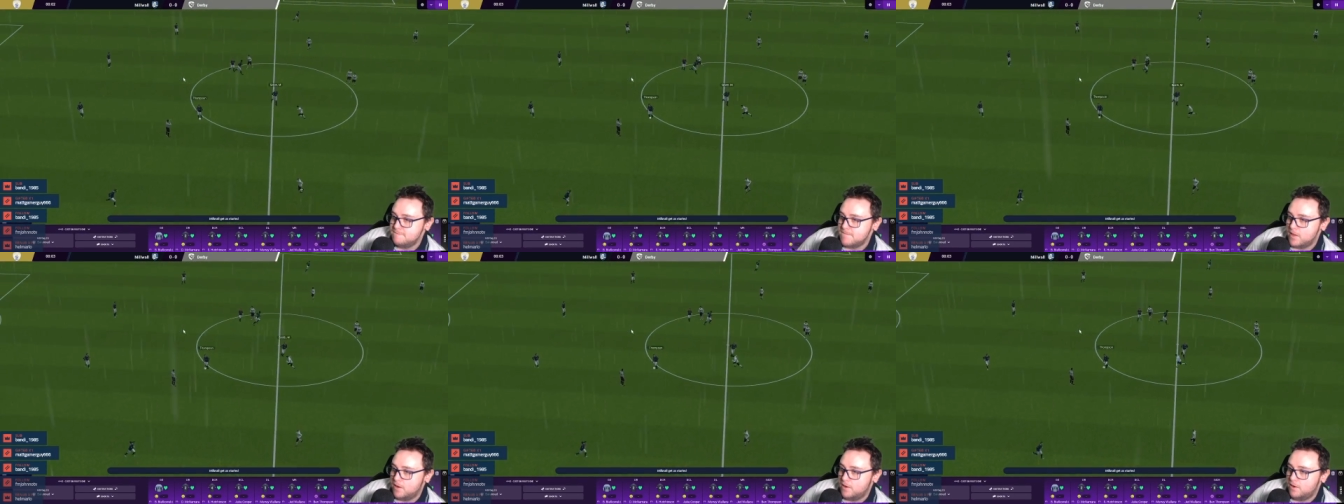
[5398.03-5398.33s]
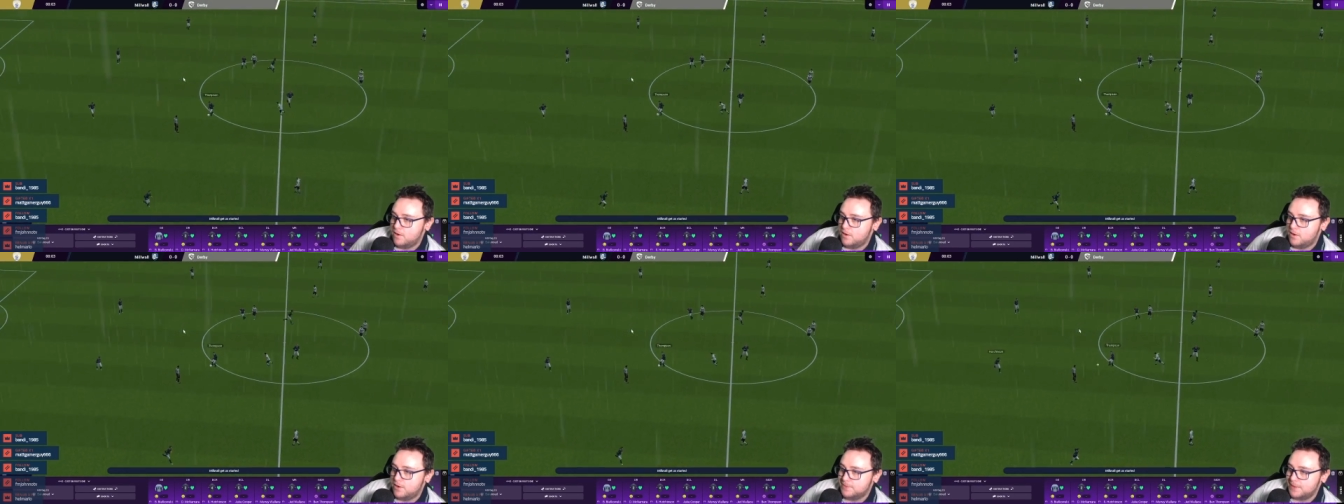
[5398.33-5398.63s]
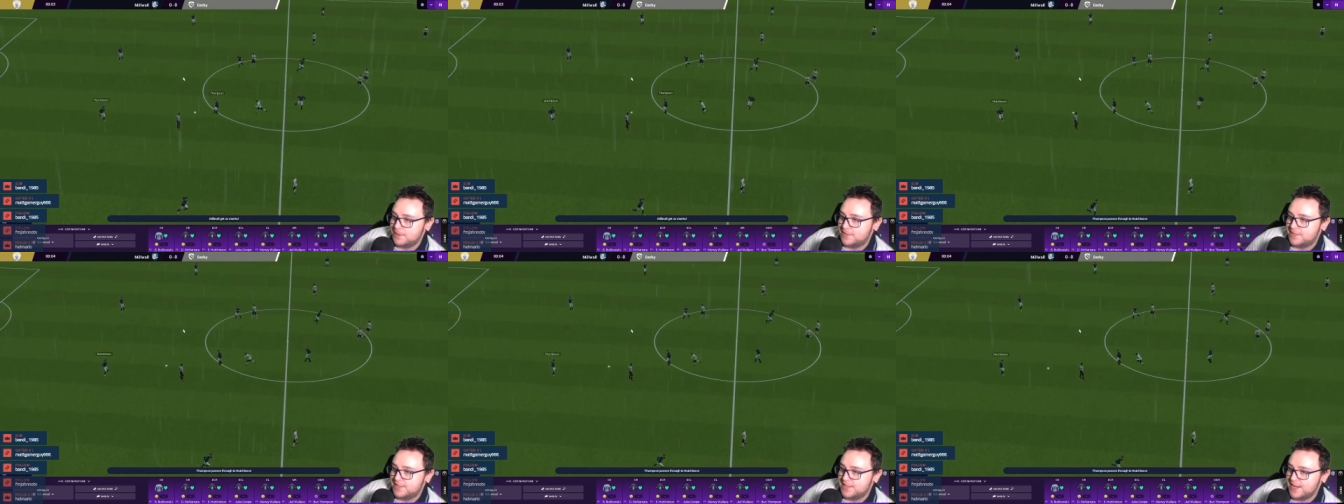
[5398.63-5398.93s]
Oh, I was
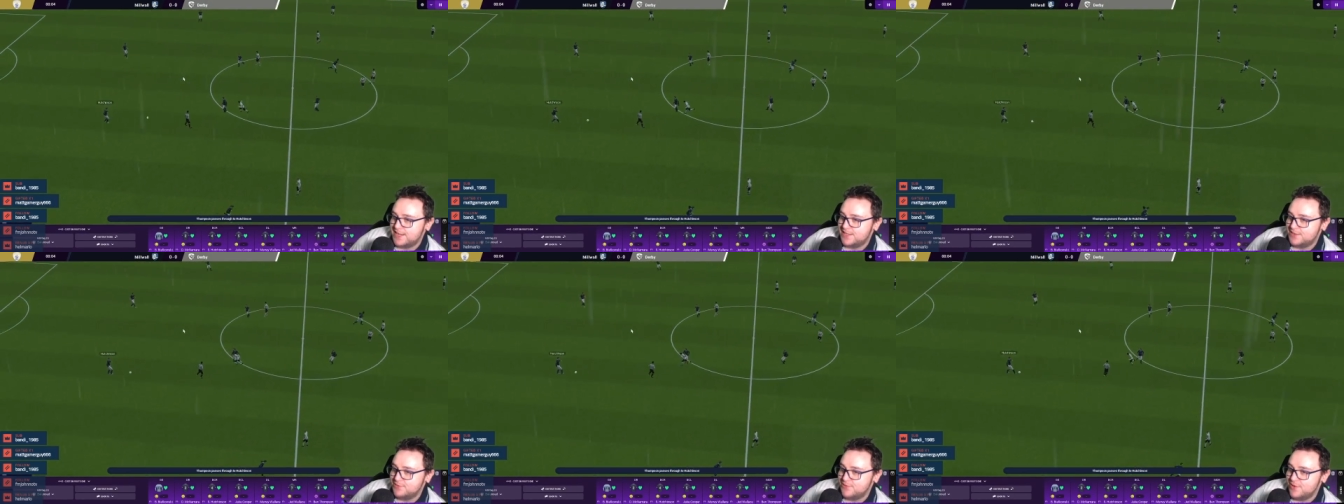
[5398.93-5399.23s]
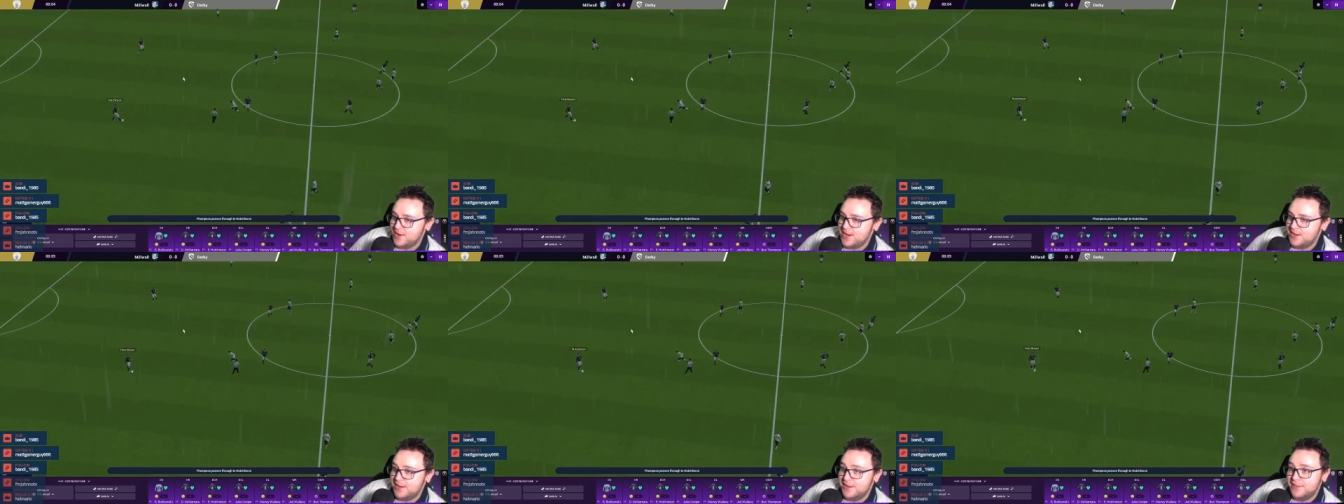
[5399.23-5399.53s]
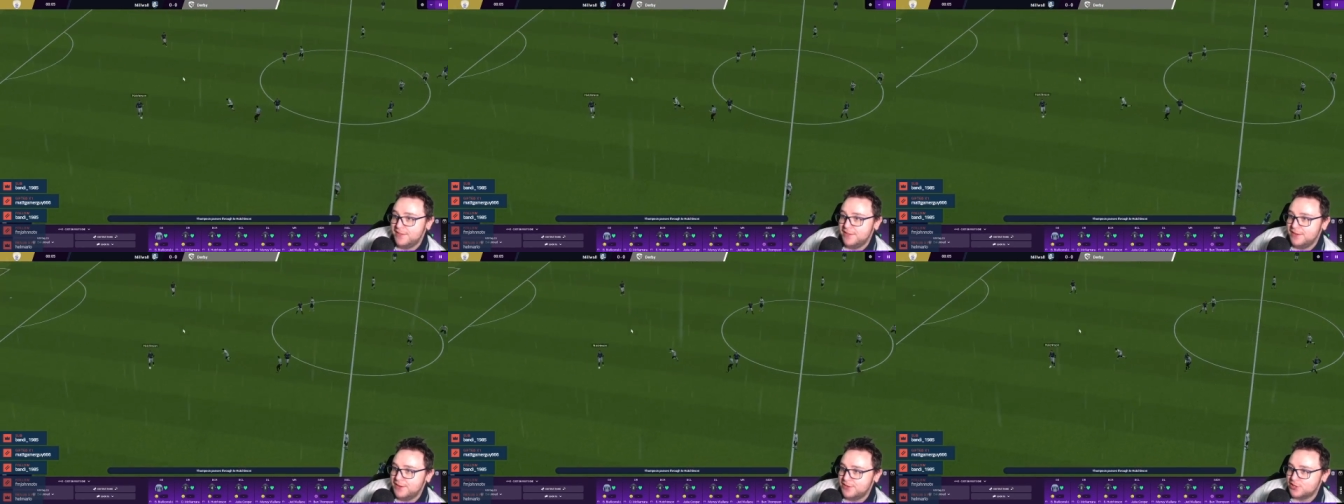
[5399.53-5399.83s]
about to say, is it raining?
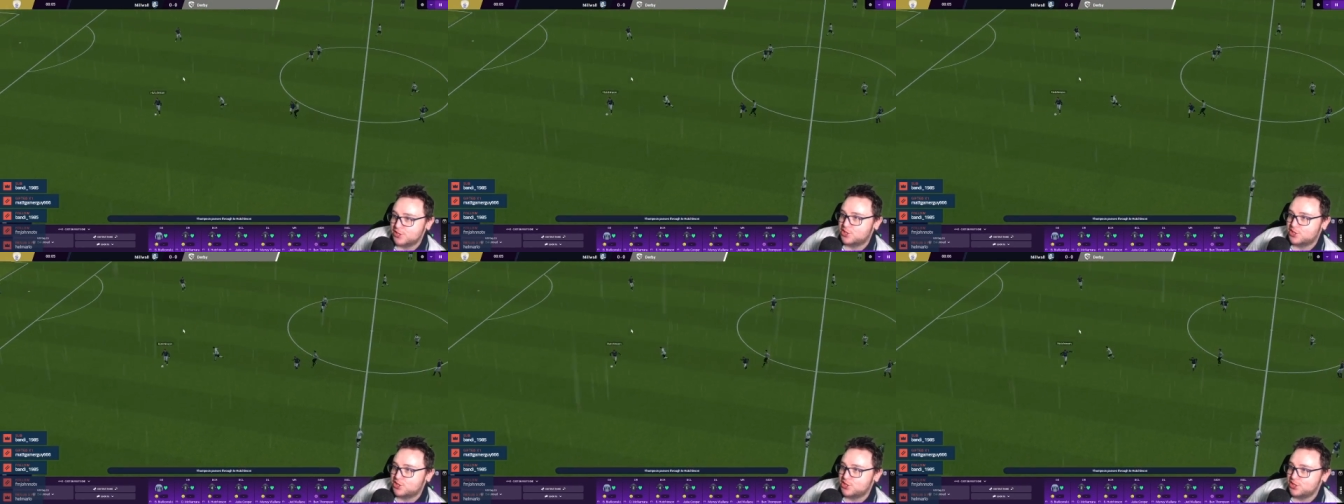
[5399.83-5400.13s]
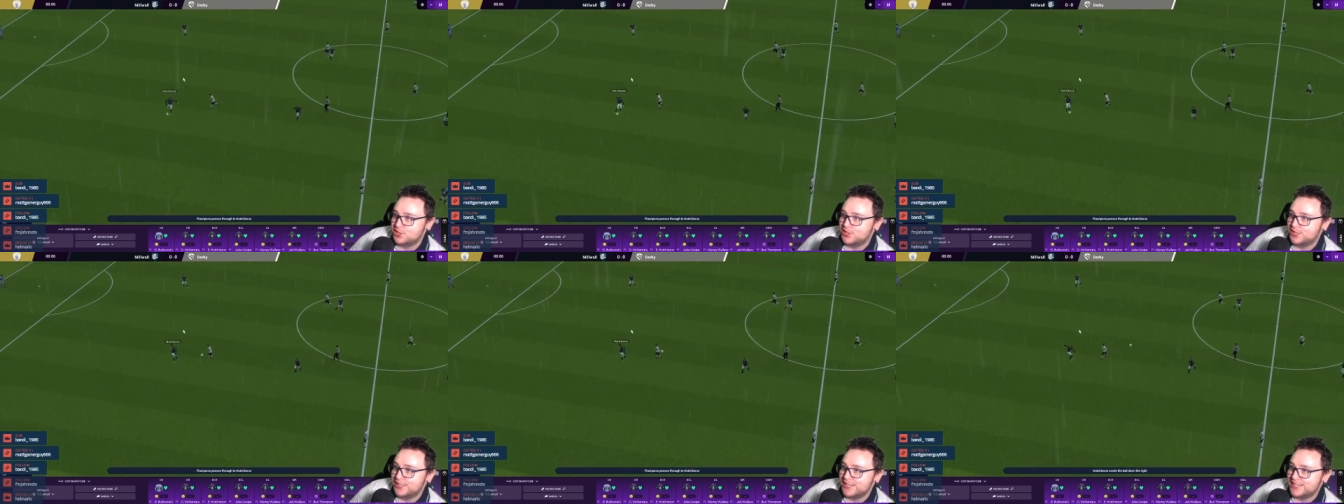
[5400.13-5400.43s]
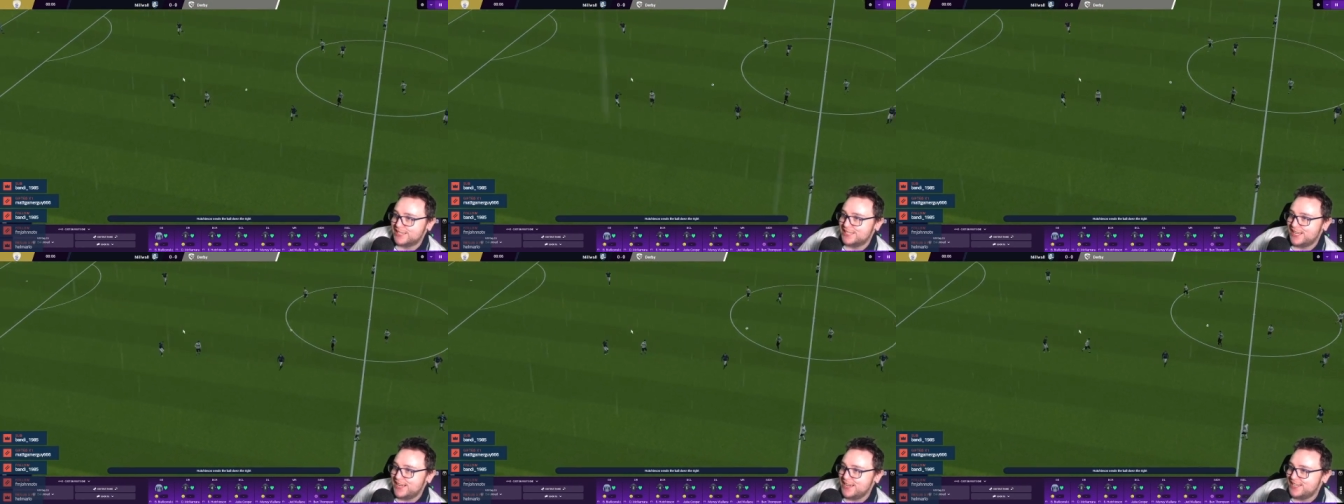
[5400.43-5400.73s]
And then just suddenly
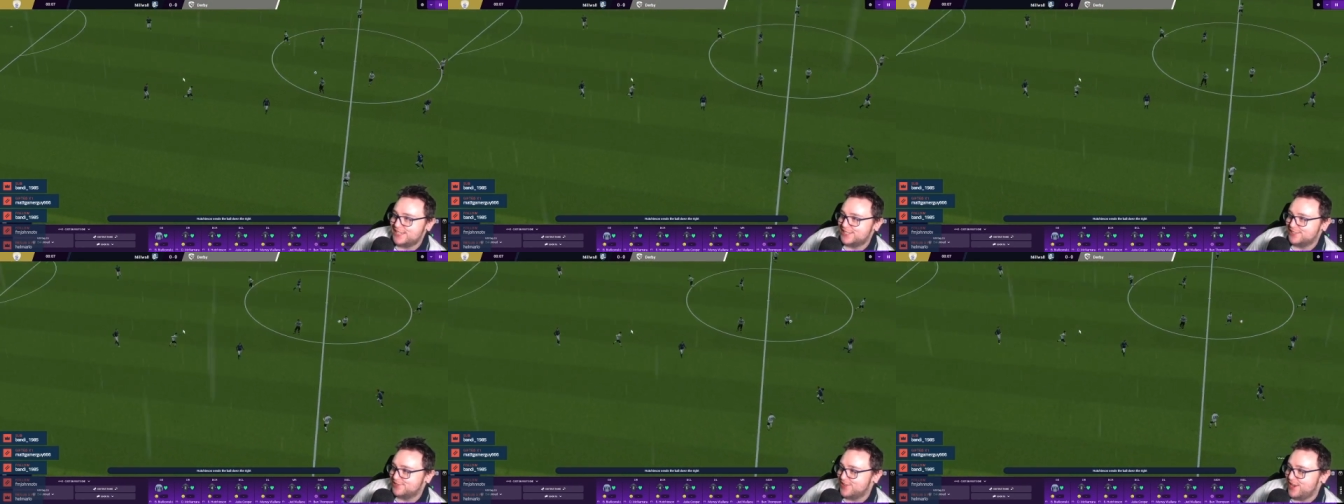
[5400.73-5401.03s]
started to